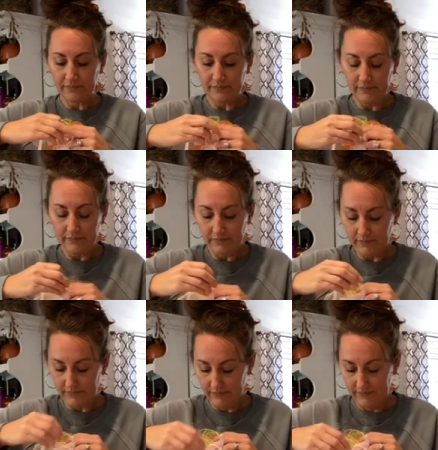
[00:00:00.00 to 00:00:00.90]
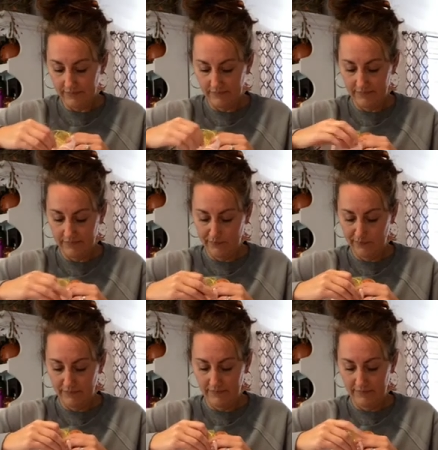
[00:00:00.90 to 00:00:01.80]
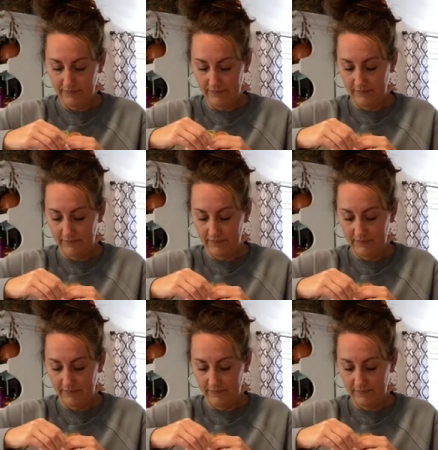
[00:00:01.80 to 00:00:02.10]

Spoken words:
Nothing is said.